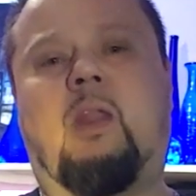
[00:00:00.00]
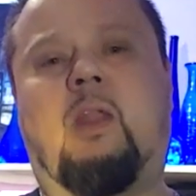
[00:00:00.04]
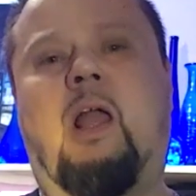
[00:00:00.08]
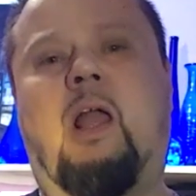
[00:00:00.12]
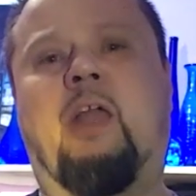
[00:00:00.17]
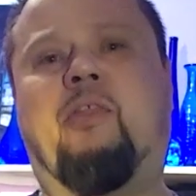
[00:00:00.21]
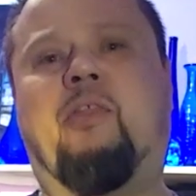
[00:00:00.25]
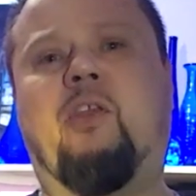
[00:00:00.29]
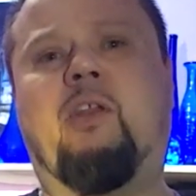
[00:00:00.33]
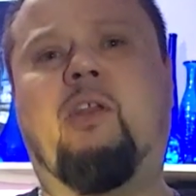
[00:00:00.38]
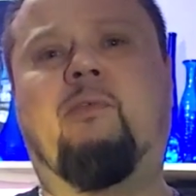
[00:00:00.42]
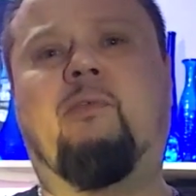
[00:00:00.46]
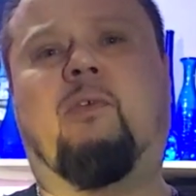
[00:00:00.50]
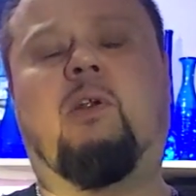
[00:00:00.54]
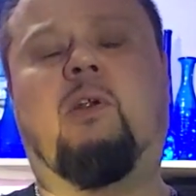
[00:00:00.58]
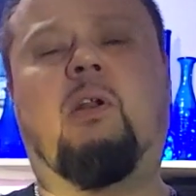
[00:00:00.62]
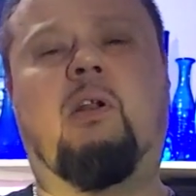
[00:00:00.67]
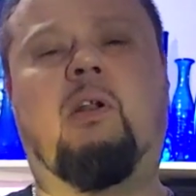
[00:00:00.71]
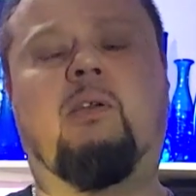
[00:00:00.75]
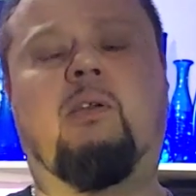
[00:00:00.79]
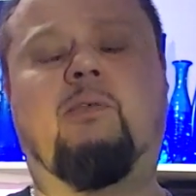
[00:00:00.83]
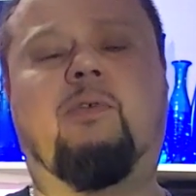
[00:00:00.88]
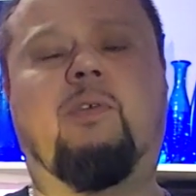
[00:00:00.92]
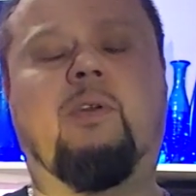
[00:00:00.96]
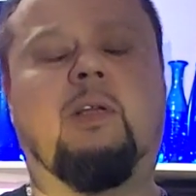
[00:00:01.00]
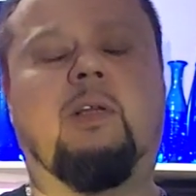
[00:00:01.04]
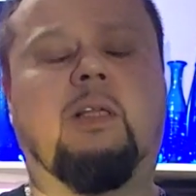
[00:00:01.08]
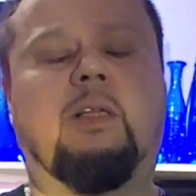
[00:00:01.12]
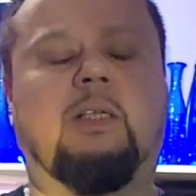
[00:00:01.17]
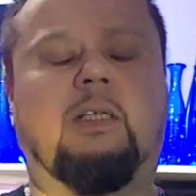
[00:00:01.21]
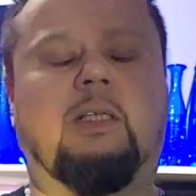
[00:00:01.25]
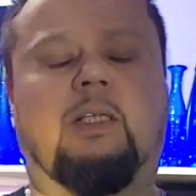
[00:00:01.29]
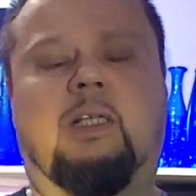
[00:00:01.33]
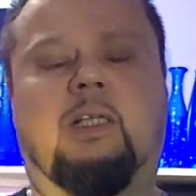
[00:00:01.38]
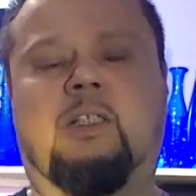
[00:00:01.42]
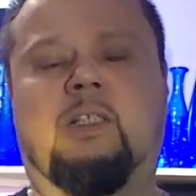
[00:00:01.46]
I think Verve
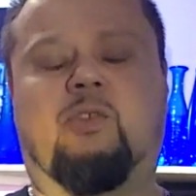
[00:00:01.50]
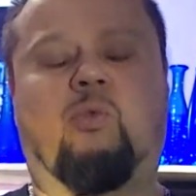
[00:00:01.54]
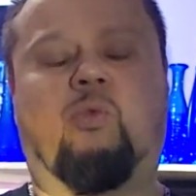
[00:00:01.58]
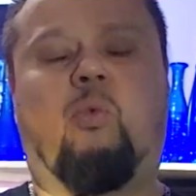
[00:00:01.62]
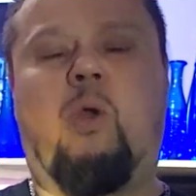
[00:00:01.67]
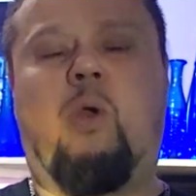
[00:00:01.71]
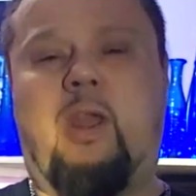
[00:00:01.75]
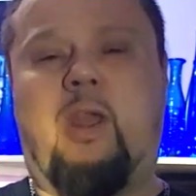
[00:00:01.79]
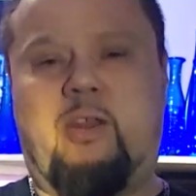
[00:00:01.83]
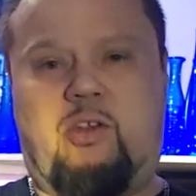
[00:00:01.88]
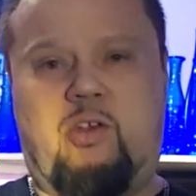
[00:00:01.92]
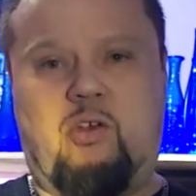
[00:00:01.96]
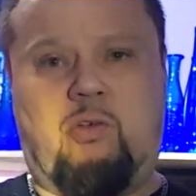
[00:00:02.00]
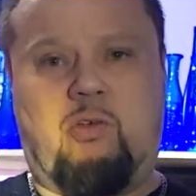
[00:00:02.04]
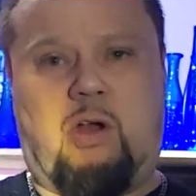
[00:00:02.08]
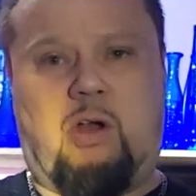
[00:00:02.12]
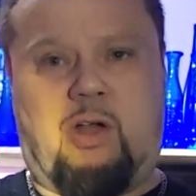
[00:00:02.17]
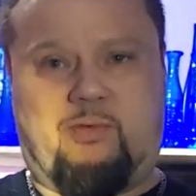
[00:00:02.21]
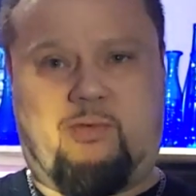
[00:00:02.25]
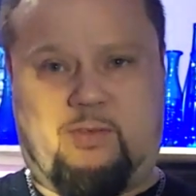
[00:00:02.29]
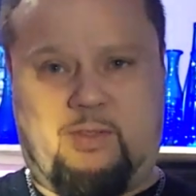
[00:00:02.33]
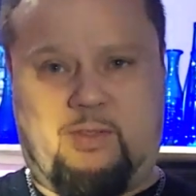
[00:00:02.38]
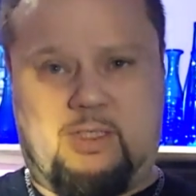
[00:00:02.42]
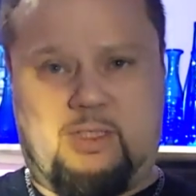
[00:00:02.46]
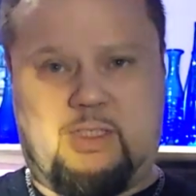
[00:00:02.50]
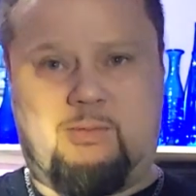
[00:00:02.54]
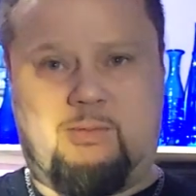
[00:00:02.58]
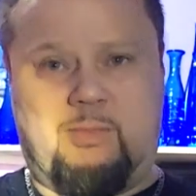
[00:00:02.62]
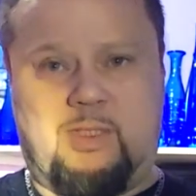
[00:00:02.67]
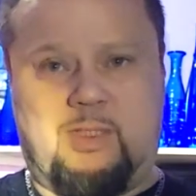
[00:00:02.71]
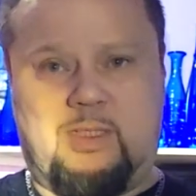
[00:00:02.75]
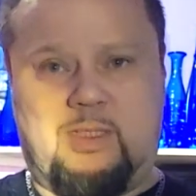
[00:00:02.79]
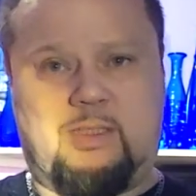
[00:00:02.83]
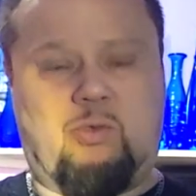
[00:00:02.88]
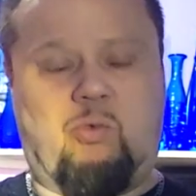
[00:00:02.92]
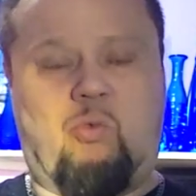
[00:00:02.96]
is way too often
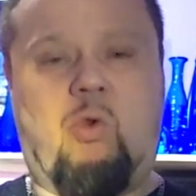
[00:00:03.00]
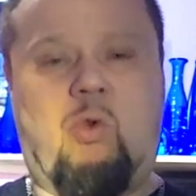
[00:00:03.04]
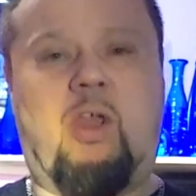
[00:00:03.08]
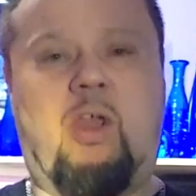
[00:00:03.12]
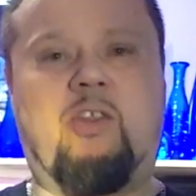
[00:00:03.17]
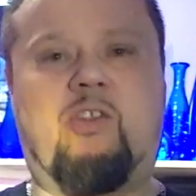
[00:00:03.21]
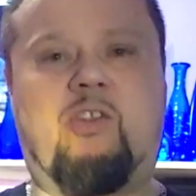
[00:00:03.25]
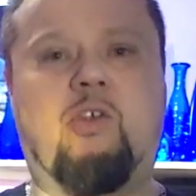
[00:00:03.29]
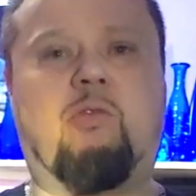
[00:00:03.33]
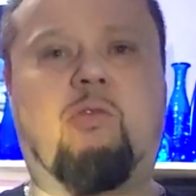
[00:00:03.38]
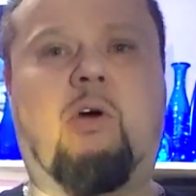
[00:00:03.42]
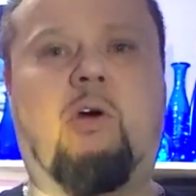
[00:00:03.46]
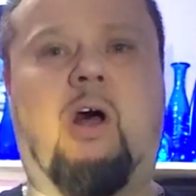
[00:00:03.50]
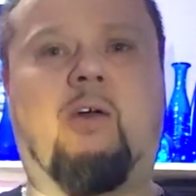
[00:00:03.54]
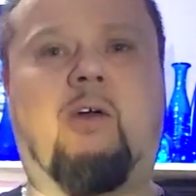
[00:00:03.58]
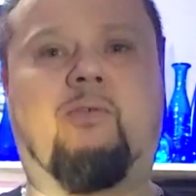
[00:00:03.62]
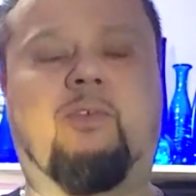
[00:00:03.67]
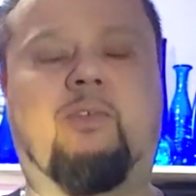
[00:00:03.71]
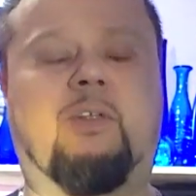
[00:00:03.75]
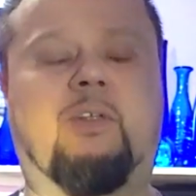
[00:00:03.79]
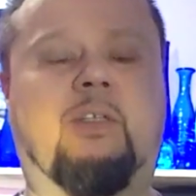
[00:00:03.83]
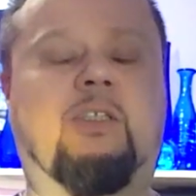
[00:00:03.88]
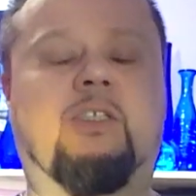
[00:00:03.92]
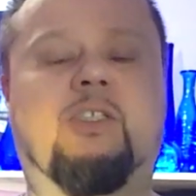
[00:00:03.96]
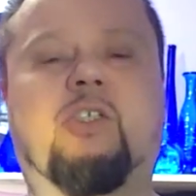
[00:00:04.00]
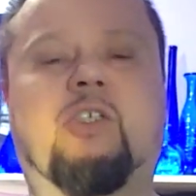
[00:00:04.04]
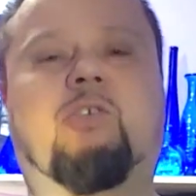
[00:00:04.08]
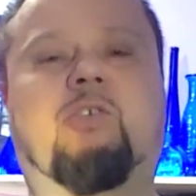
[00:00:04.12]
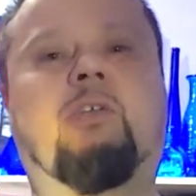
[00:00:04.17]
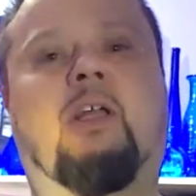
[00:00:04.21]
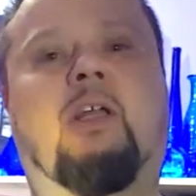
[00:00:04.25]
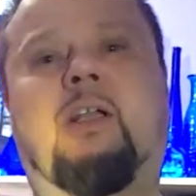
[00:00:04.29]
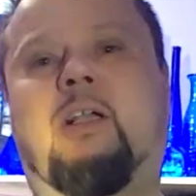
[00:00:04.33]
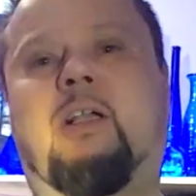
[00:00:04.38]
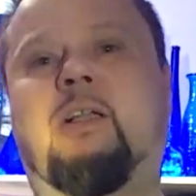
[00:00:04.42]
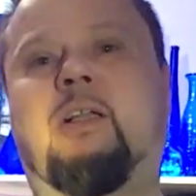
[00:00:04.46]
dismissed, way too often
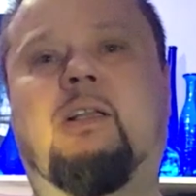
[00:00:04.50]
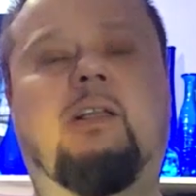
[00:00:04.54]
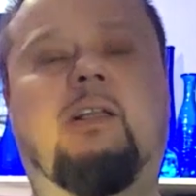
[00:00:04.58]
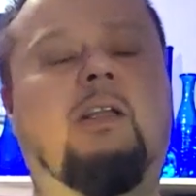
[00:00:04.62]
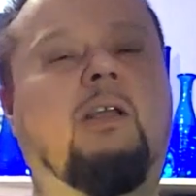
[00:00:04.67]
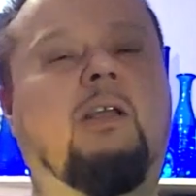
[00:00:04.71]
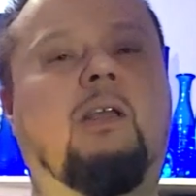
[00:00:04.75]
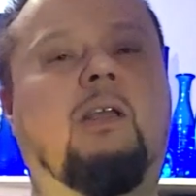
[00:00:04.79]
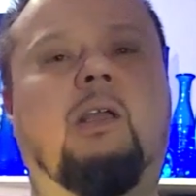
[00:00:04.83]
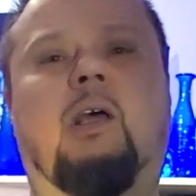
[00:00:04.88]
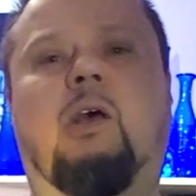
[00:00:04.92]
discredited,